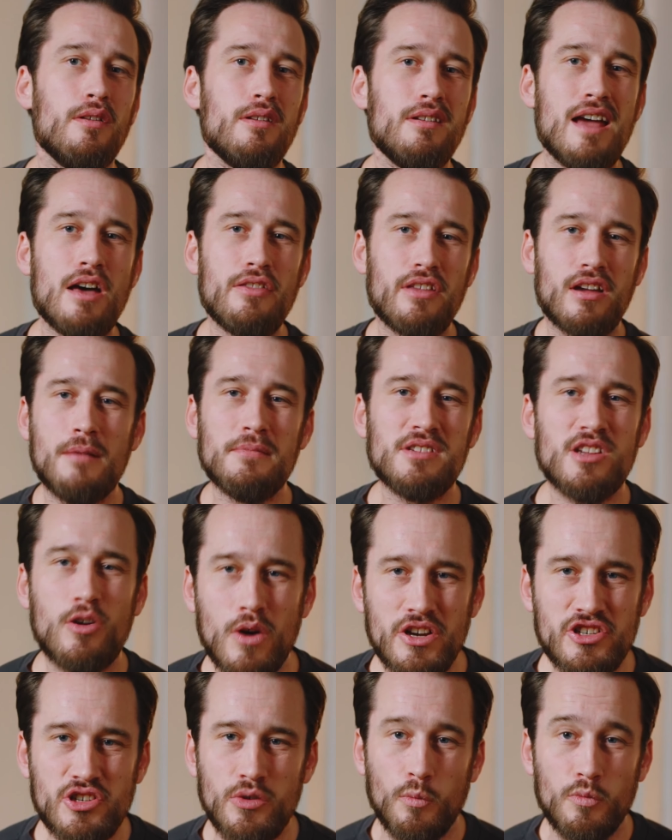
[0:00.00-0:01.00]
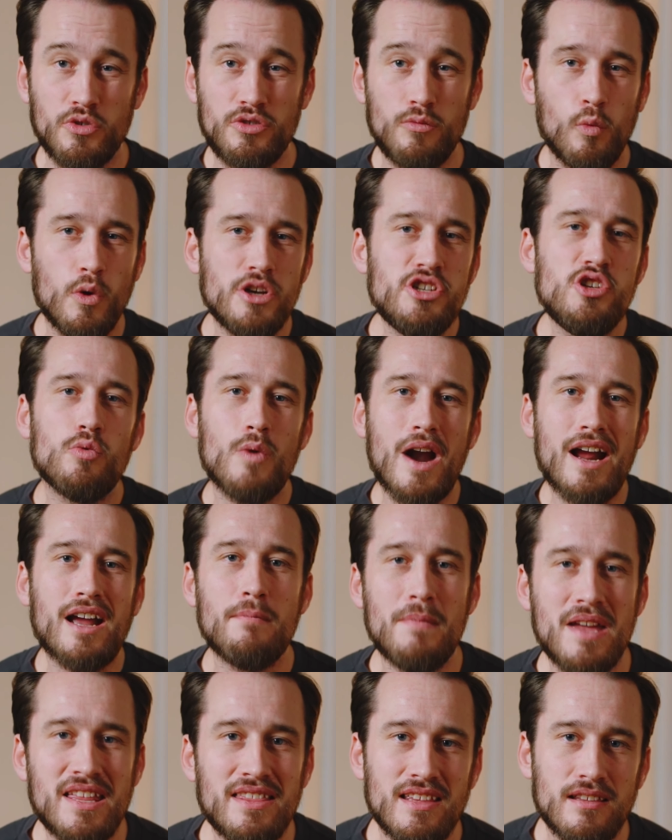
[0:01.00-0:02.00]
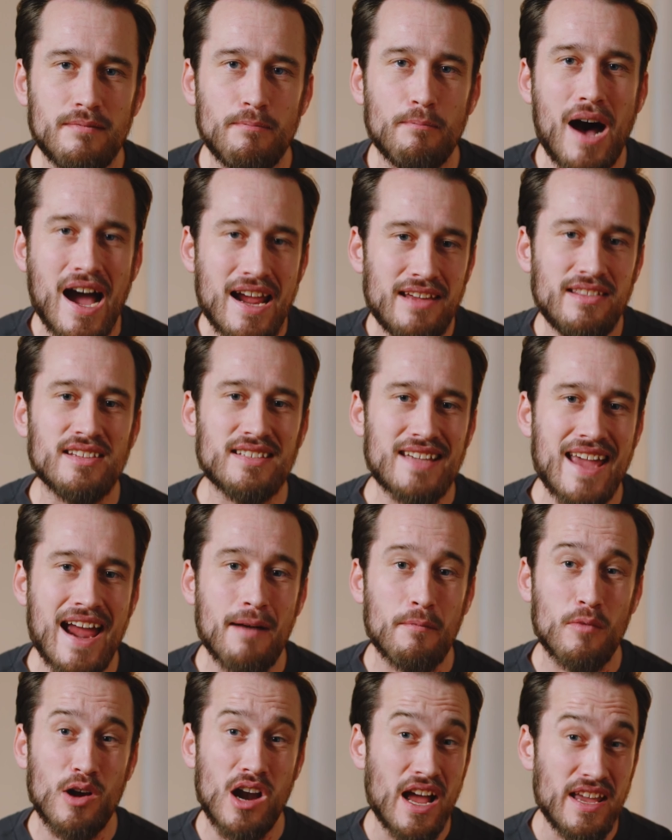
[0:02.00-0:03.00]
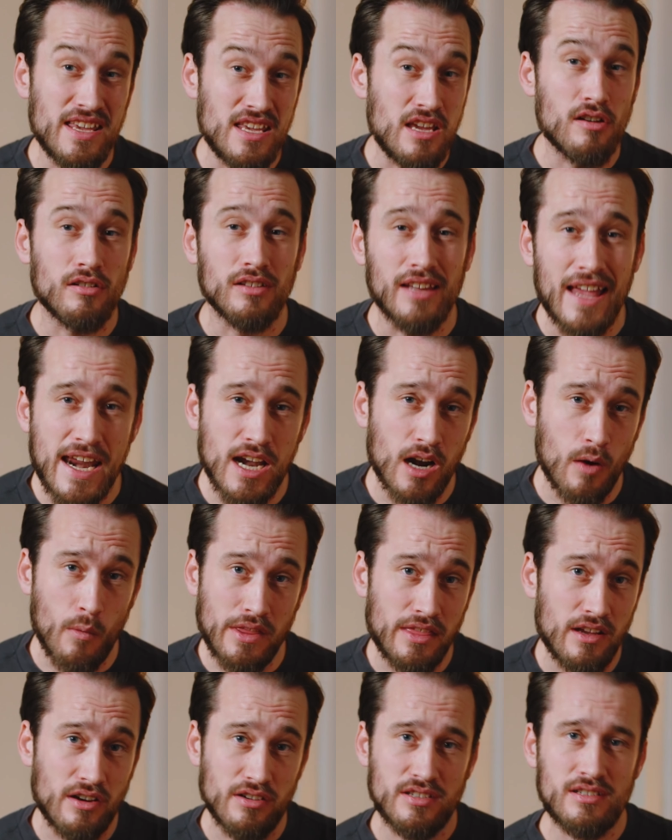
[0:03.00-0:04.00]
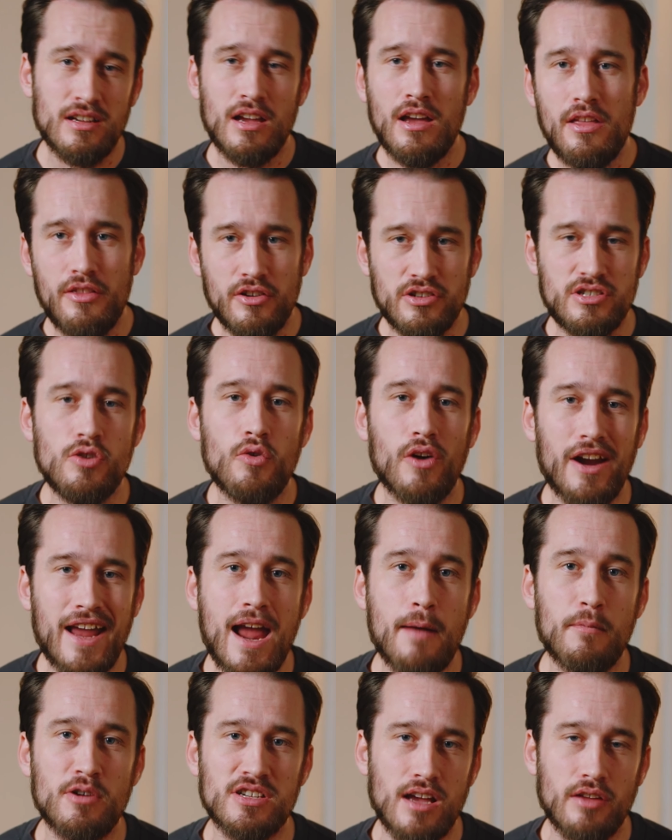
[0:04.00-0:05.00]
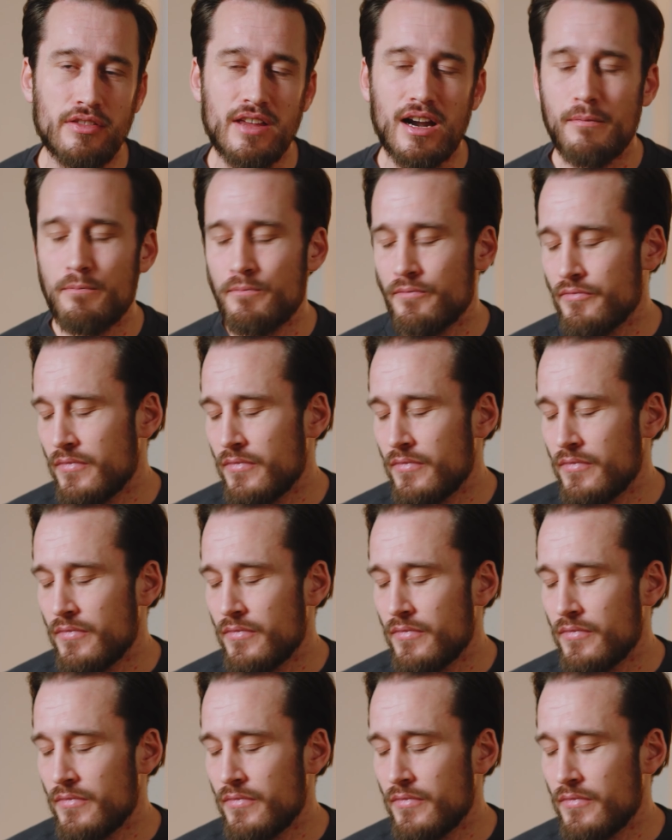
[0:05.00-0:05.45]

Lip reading: there comes the question, would you recommend buying this camera a year later when there's newer cameras out there?